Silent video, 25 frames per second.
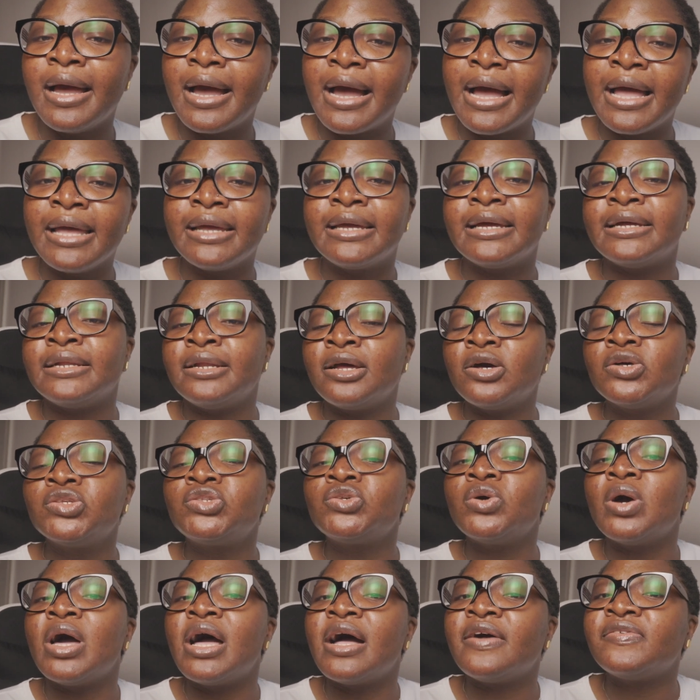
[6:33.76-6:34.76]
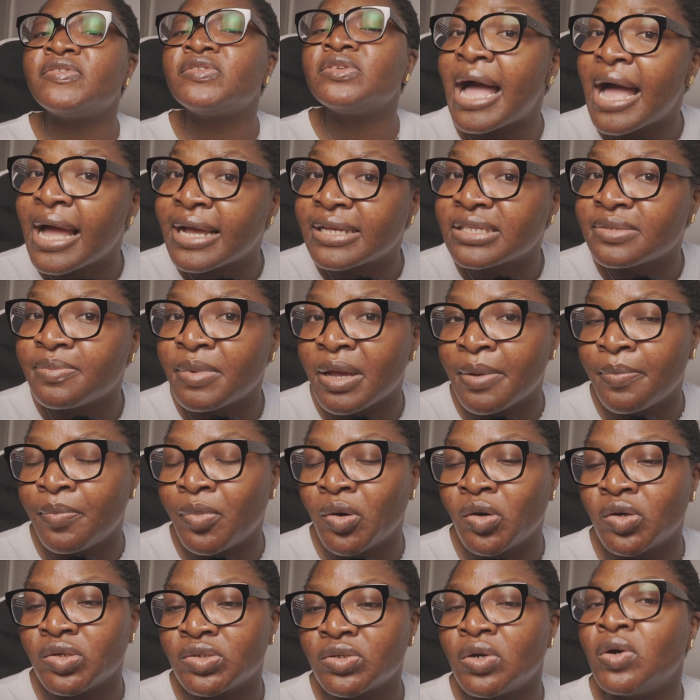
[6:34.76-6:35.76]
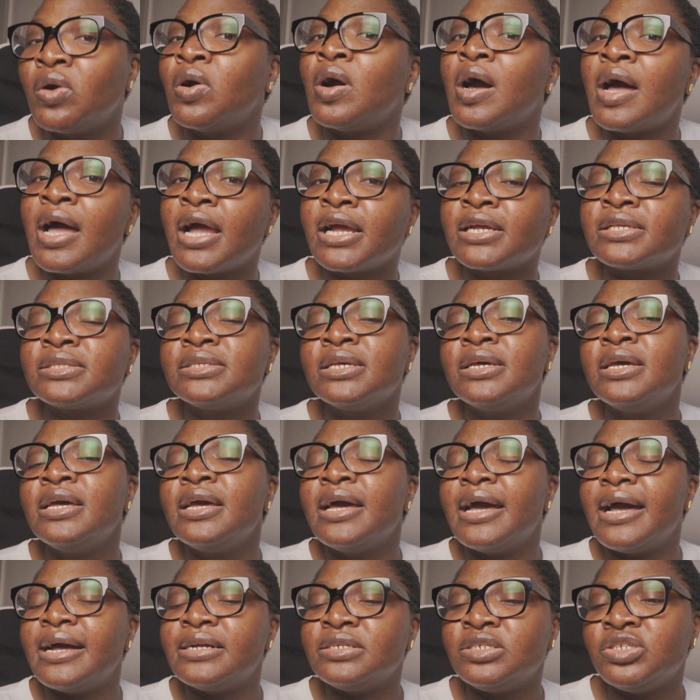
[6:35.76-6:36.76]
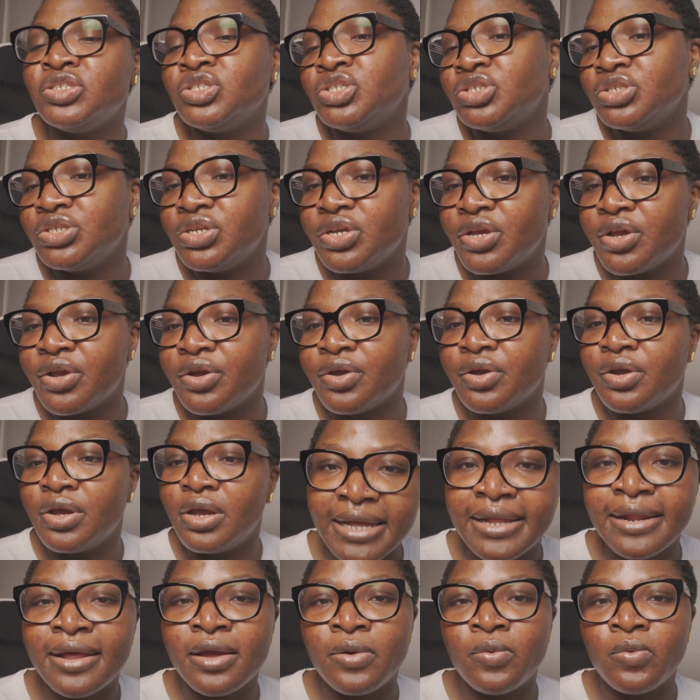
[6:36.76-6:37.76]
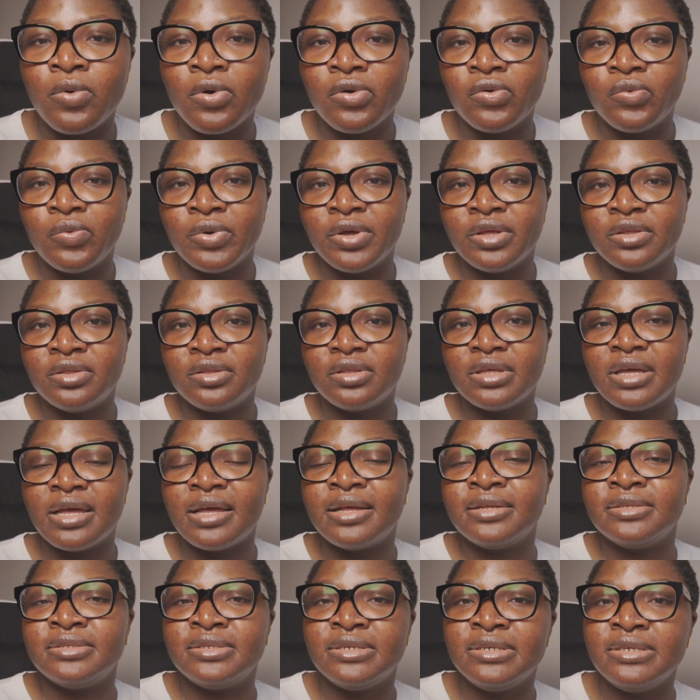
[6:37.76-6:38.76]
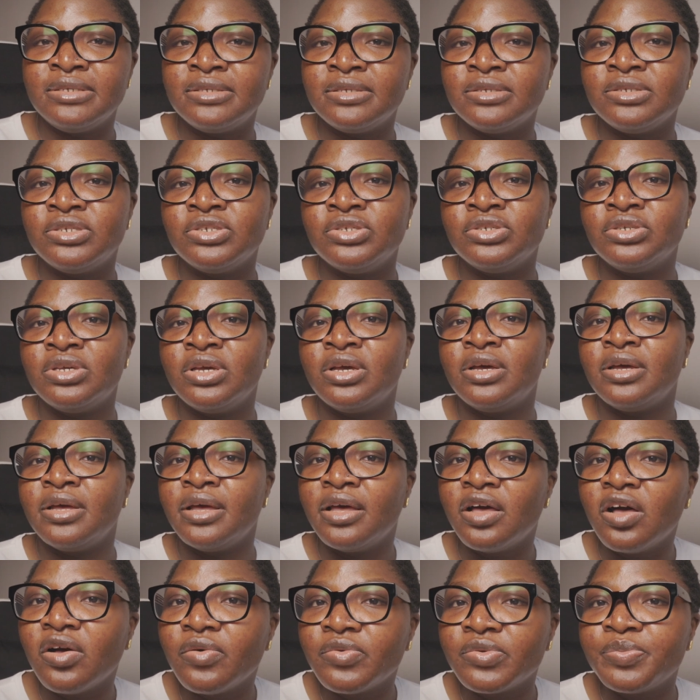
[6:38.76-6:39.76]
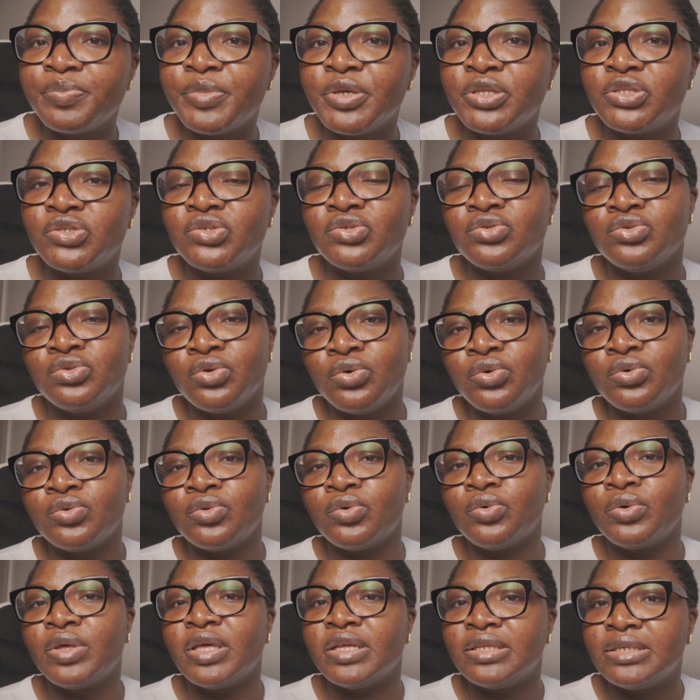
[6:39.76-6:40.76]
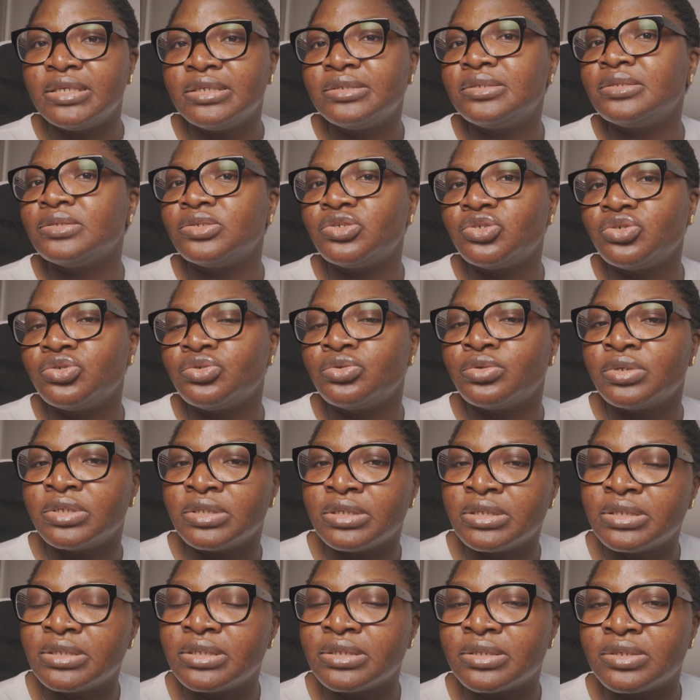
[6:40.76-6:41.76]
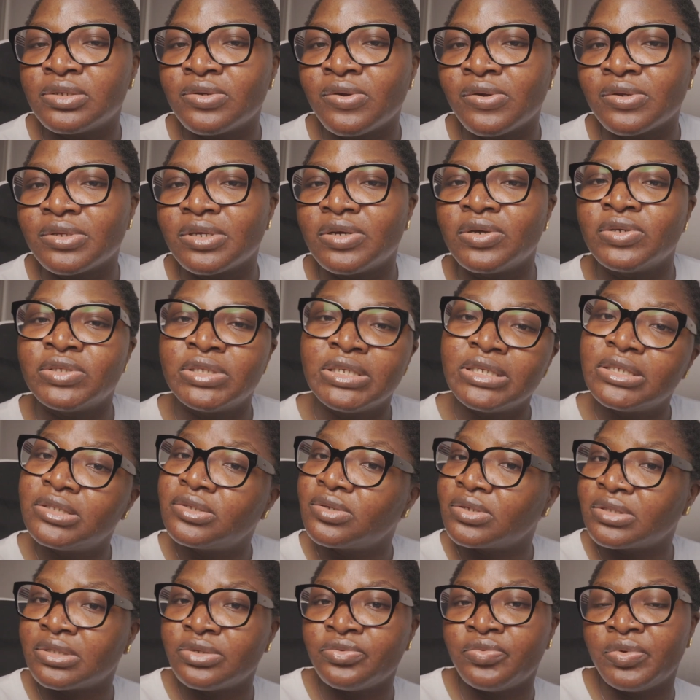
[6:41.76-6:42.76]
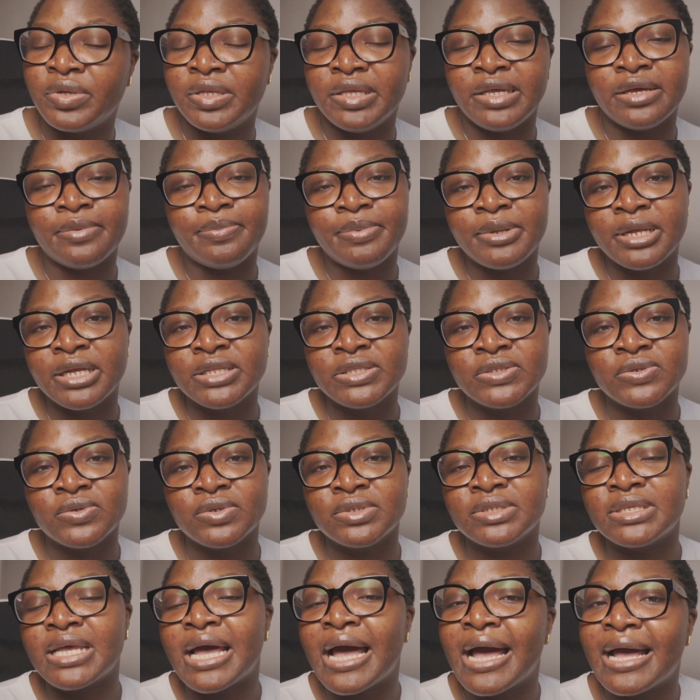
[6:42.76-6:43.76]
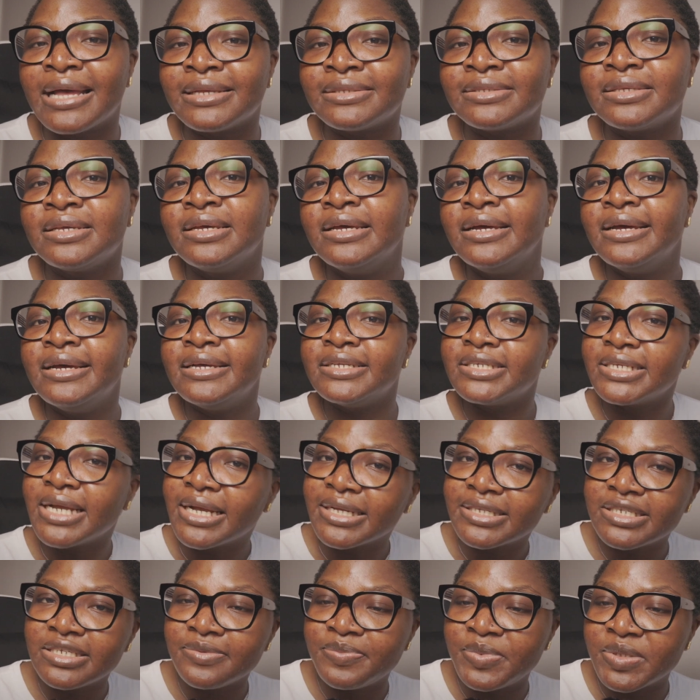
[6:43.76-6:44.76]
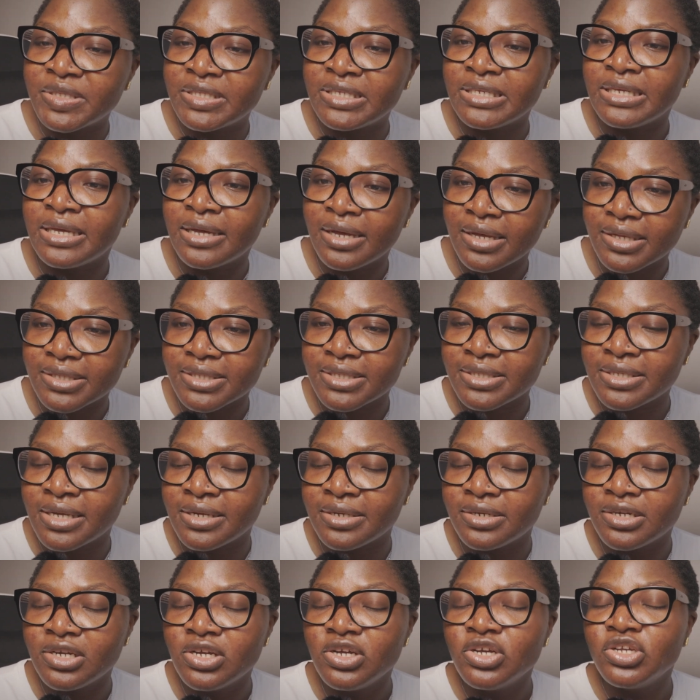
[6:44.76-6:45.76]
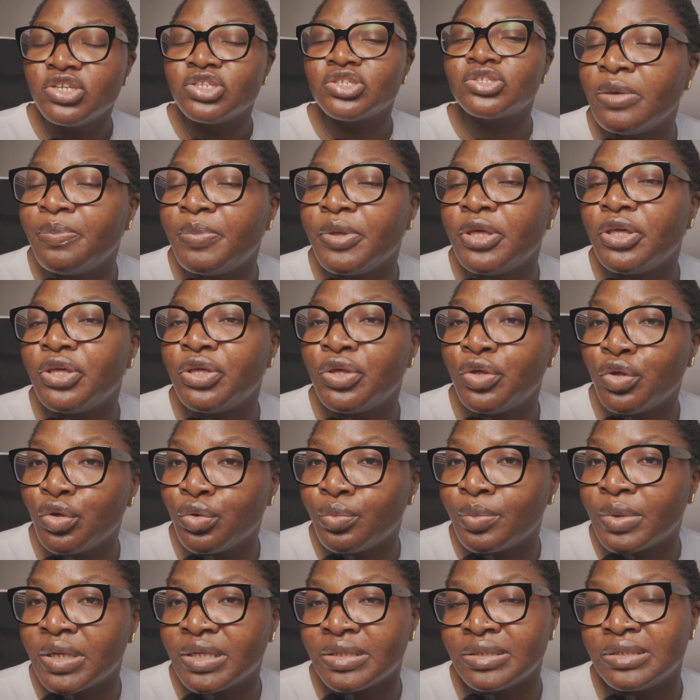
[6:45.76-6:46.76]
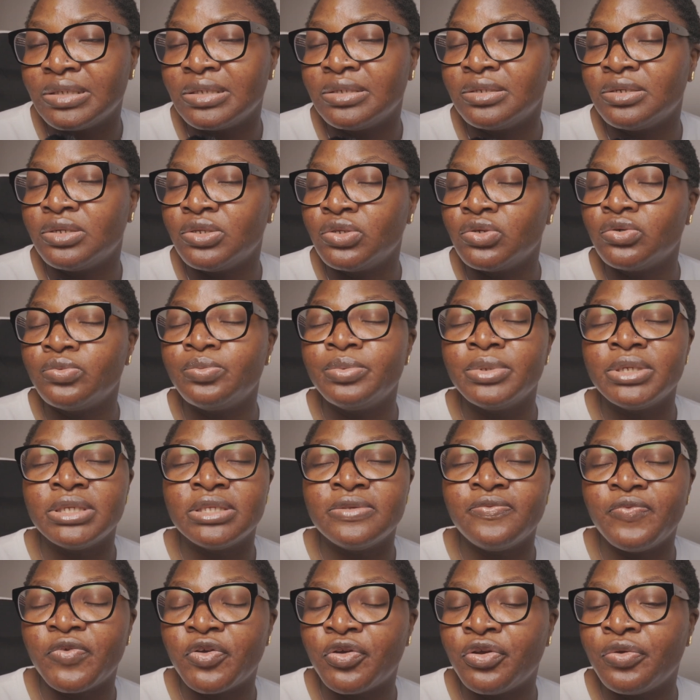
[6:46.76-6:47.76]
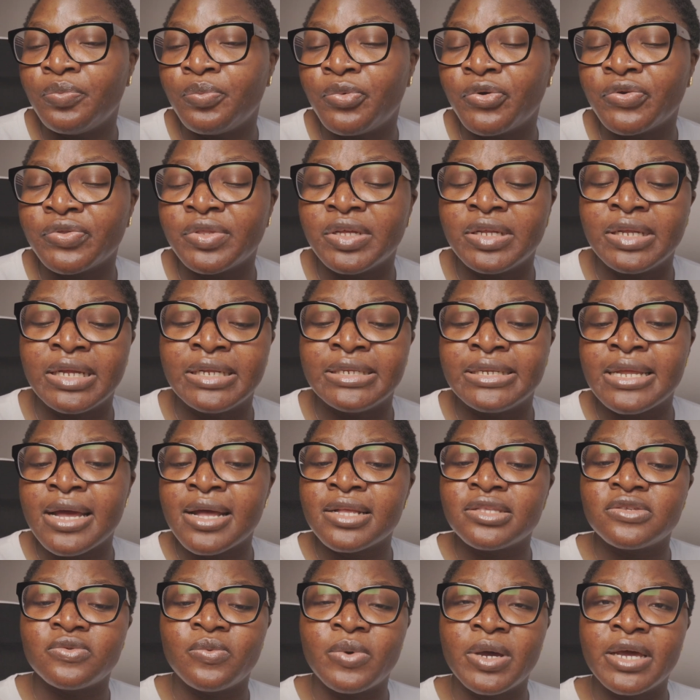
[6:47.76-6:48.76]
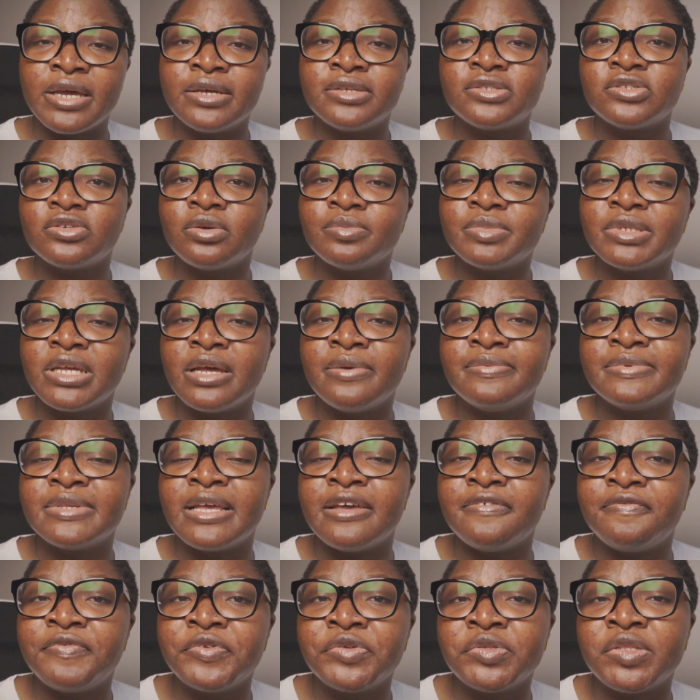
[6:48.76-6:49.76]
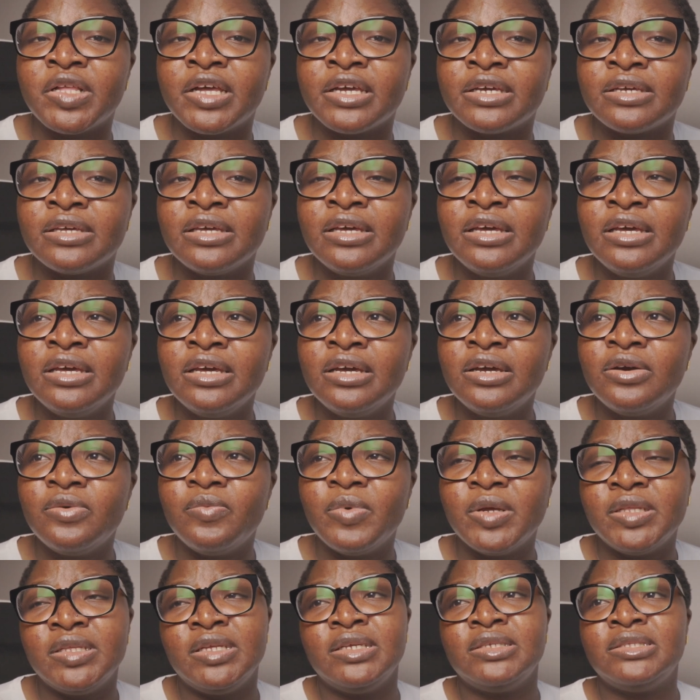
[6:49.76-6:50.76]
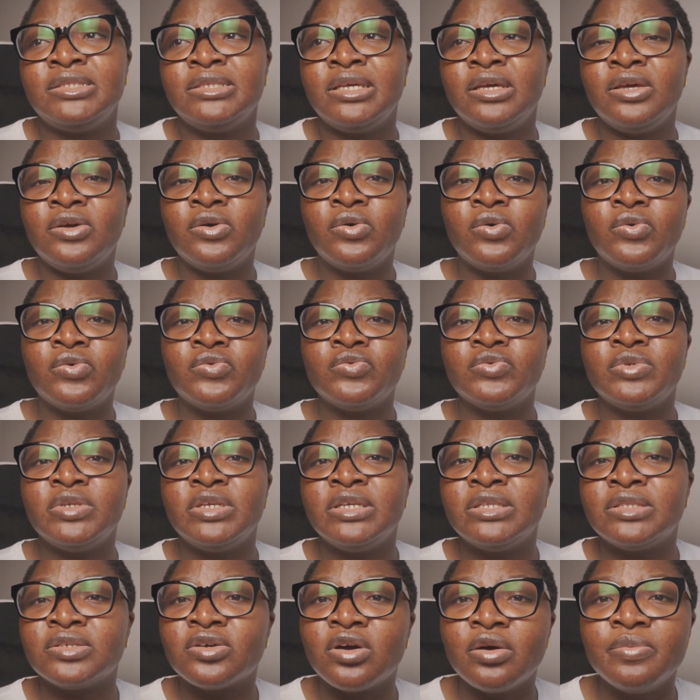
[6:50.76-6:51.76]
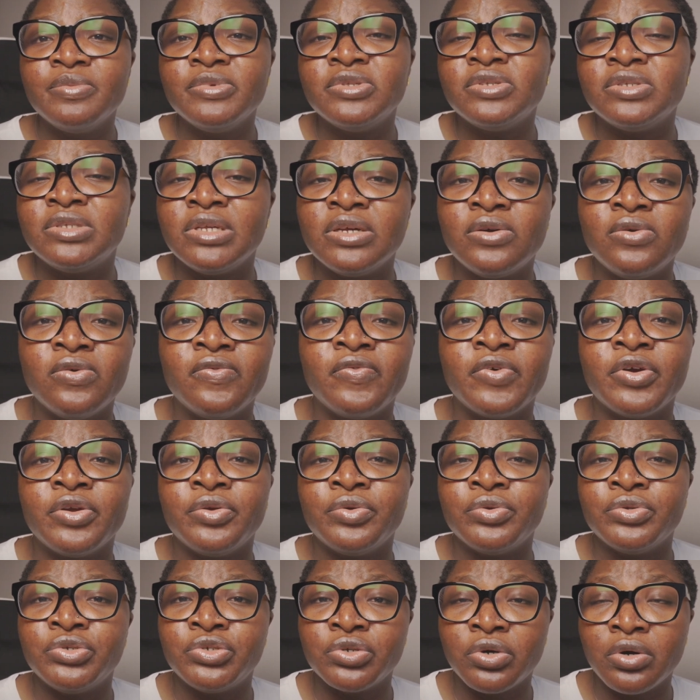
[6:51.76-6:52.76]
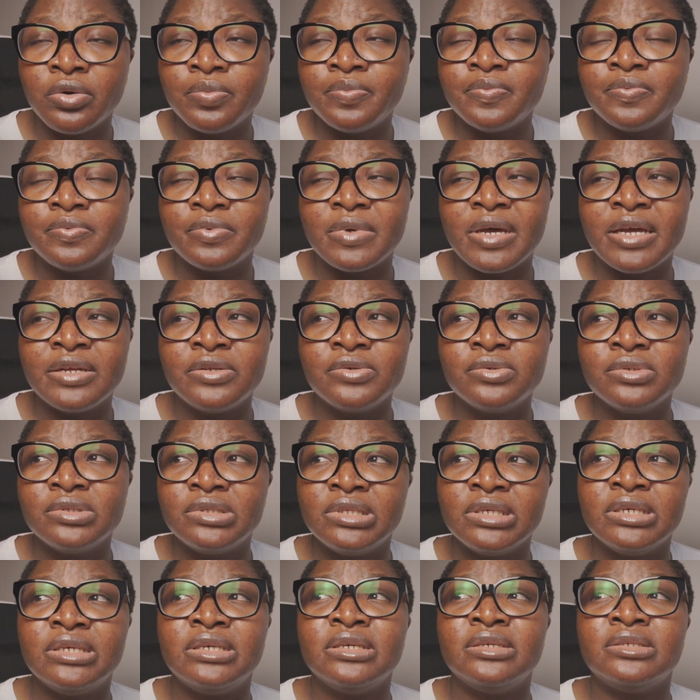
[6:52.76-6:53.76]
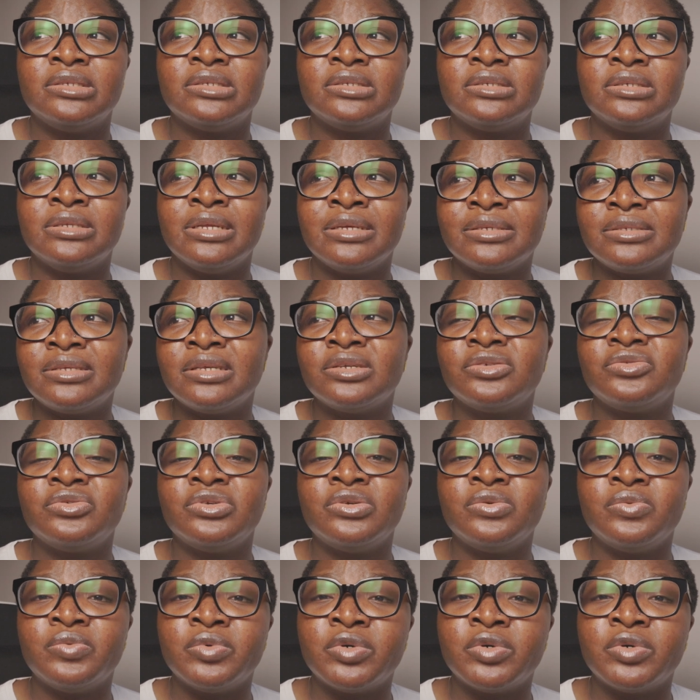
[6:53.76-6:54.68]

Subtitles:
I can also have asked my boss or ask an engineer that I work with, and this engineer helped me to know okay, this is true and this is not, or this doesn't really apply to us, as ChatGPT has said. Keeping humans in the loop is very important, and that's why sometimes I feel like when they say oh, it's coming to take over your job, I don't think it's necessary.